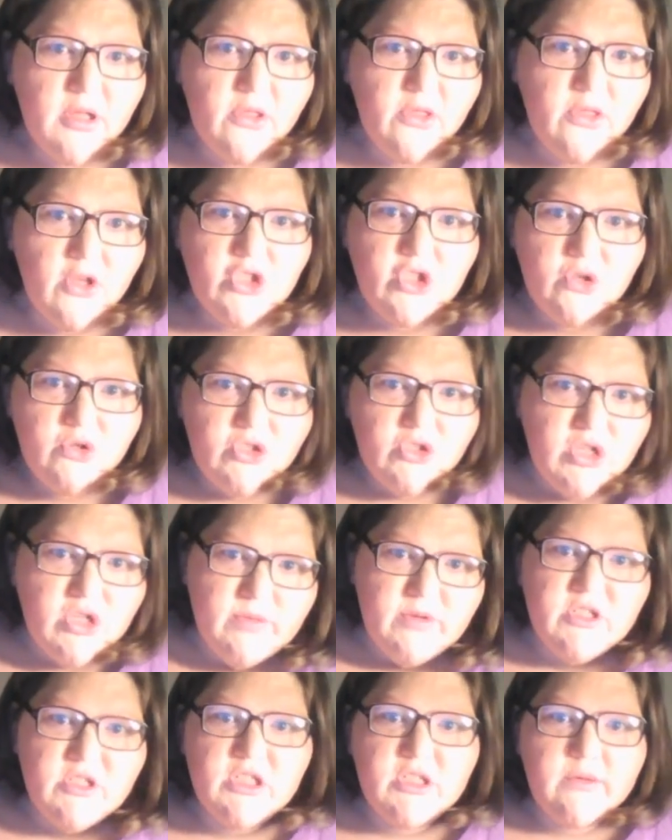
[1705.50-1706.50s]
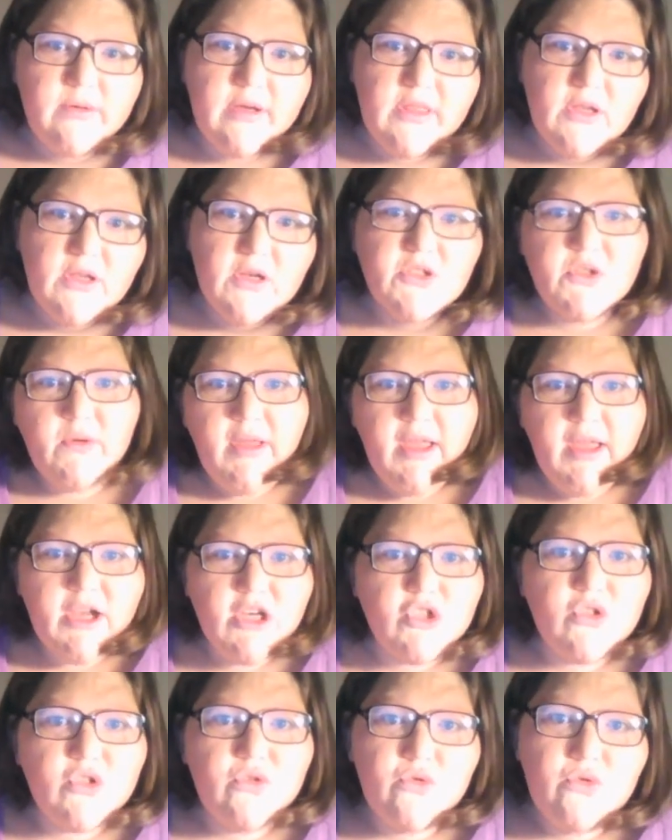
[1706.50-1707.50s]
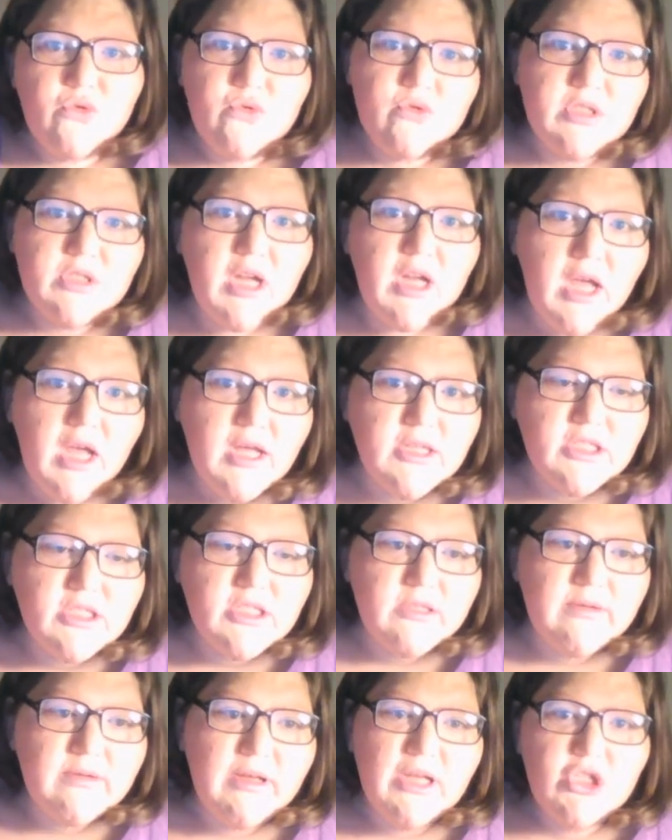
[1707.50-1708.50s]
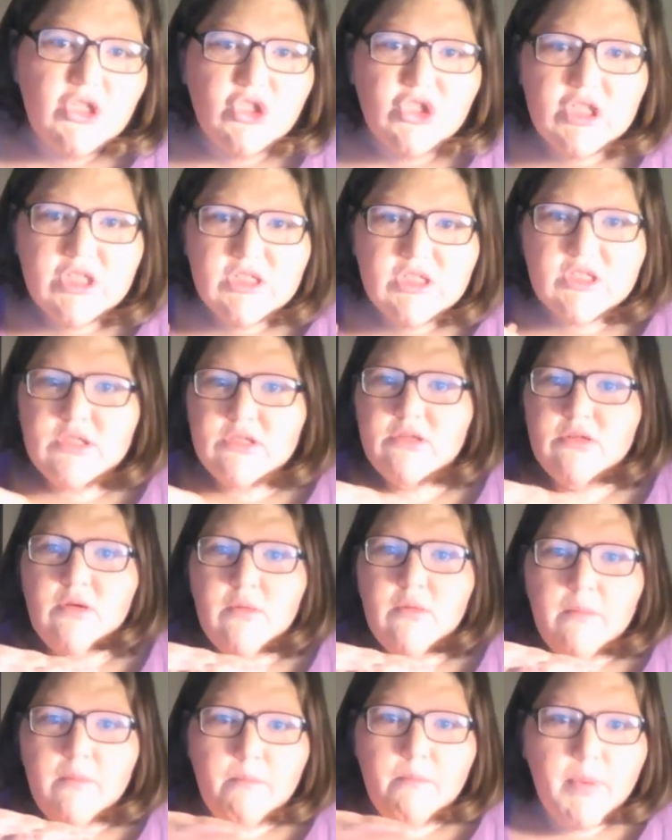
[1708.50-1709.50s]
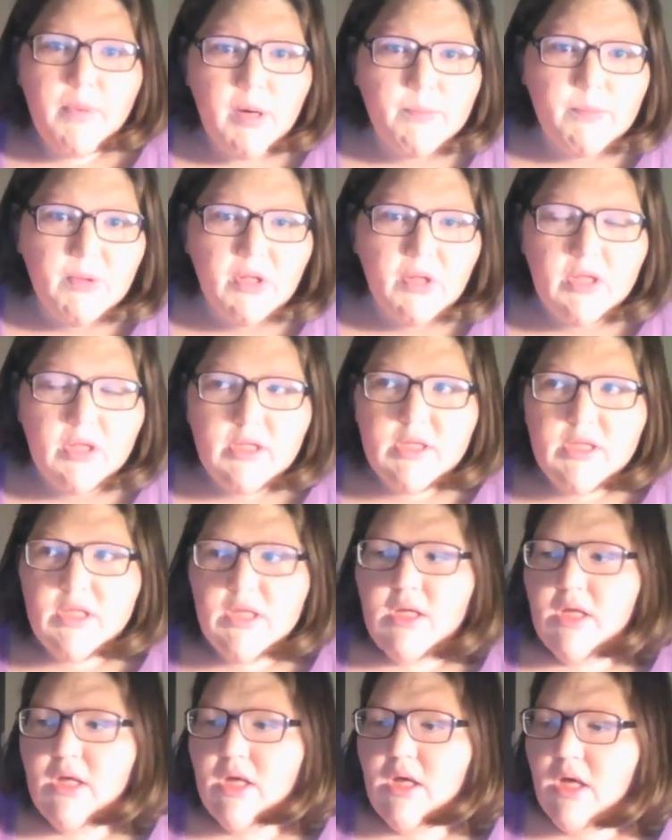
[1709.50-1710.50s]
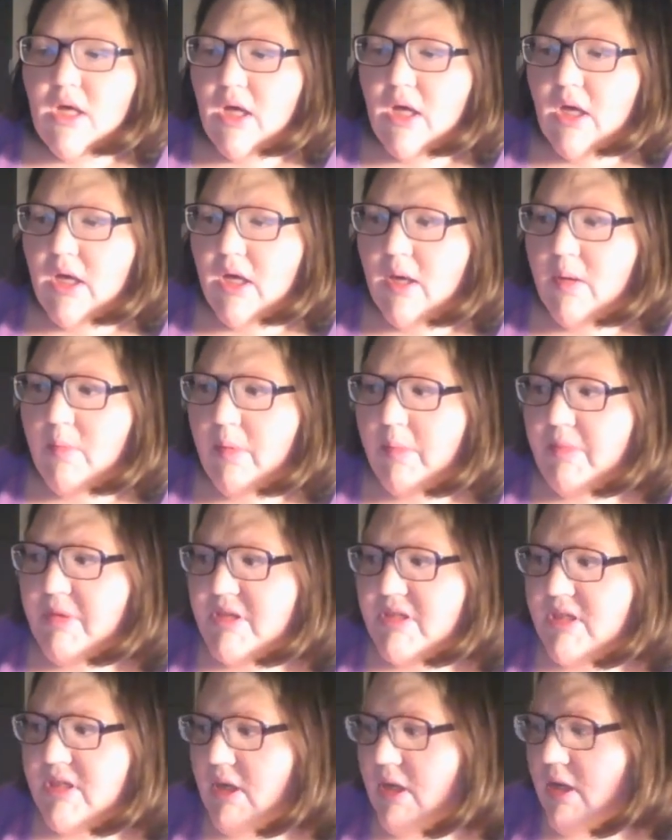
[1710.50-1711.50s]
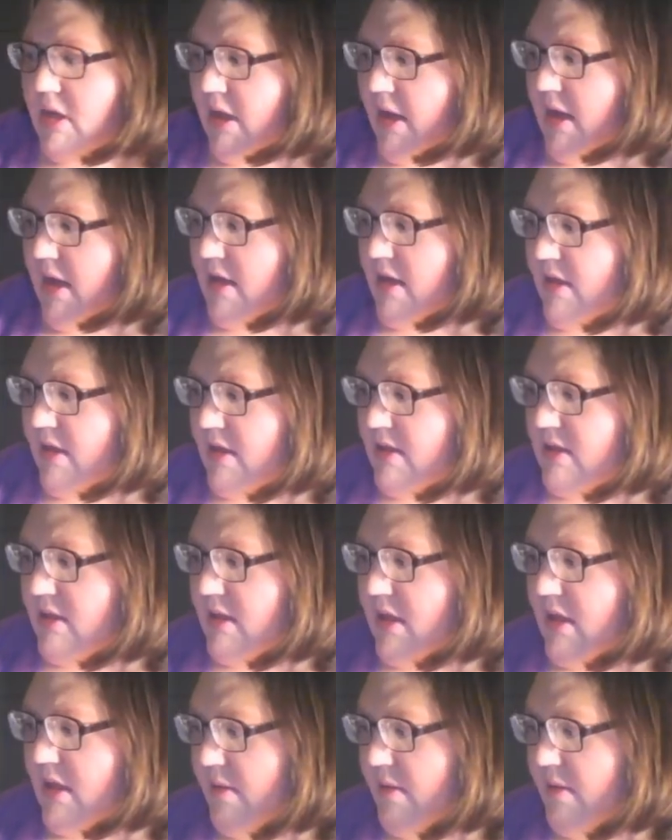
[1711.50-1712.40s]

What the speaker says: There's no shimmer to it. There's no extra oohs and ahs to it. It's just purple. Let me see, like this.